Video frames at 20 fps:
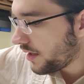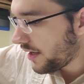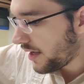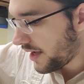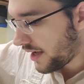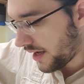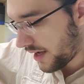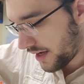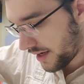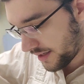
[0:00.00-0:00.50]

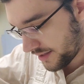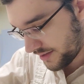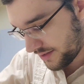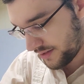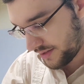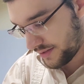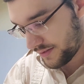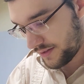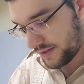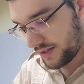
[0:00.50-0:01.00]
And
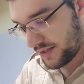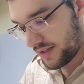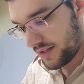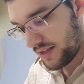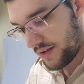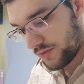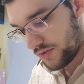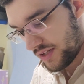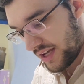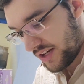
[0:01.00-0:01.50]

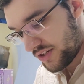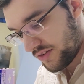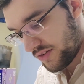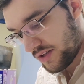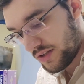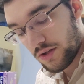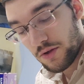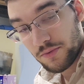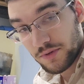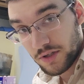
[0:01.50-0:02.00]
it was actually a
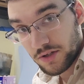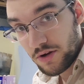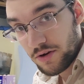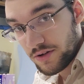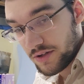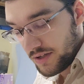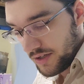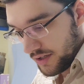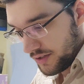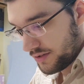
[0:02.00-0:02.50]
glow-in-the-dark
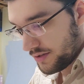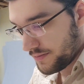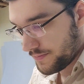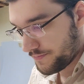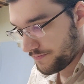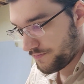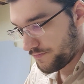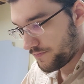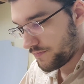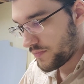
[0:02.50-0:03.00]
kit.
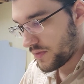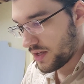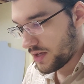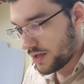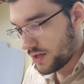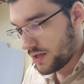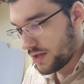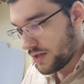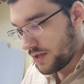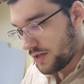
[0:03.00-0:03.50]

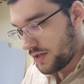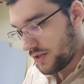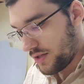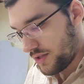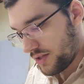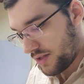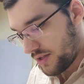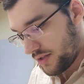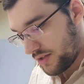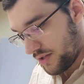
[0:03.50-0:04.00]

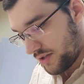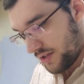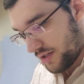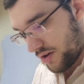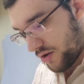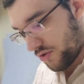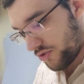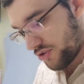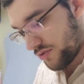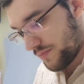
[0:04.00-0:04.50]
It could
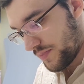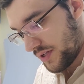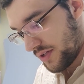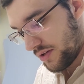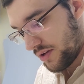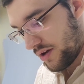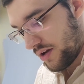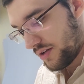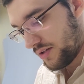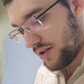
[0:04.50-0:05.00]
also be
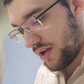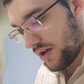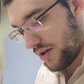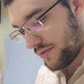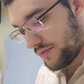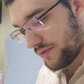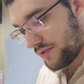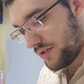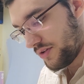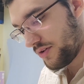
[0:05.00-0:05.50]
done.
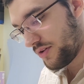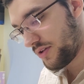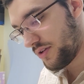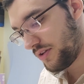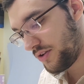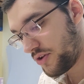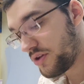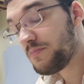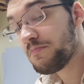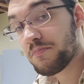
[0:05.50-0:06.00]

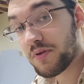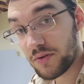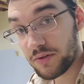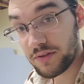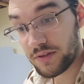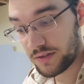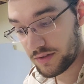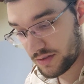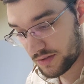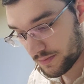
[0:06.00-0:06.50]
You could build
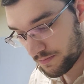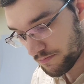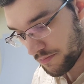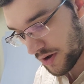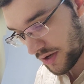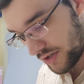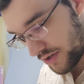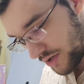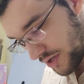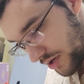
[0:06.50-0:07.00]
it,
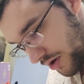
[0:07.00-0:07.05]
but you could